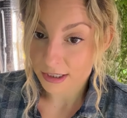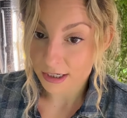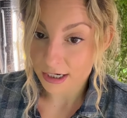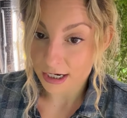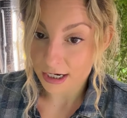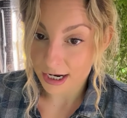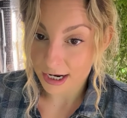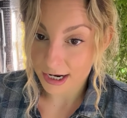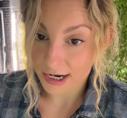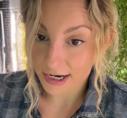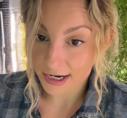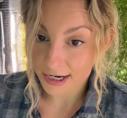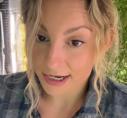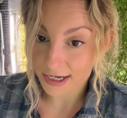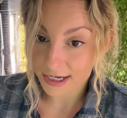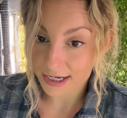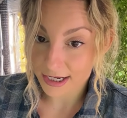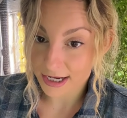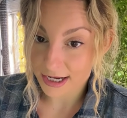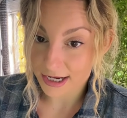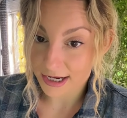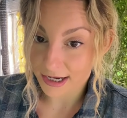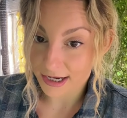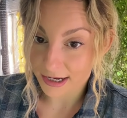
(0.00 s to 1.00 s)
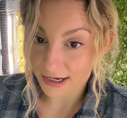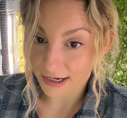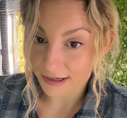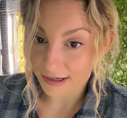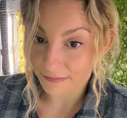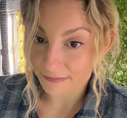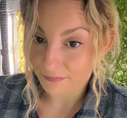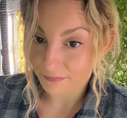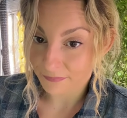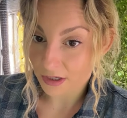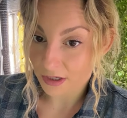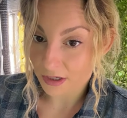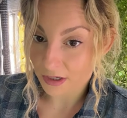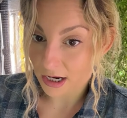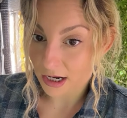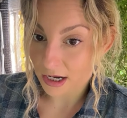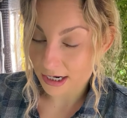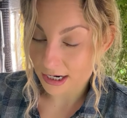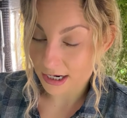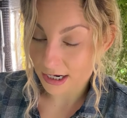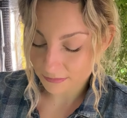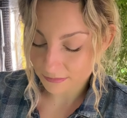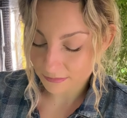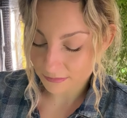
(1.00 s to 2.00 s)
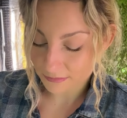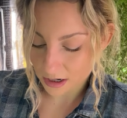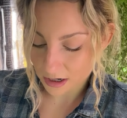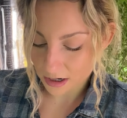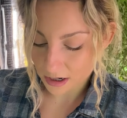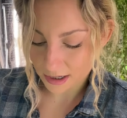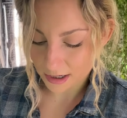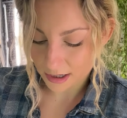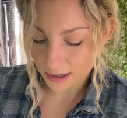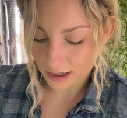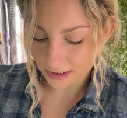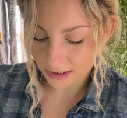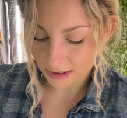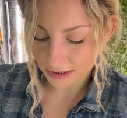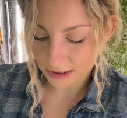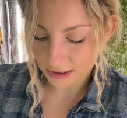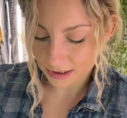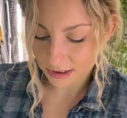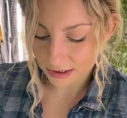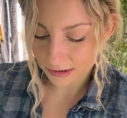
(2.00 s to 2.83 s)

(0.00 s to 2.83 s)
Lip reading: I'm not,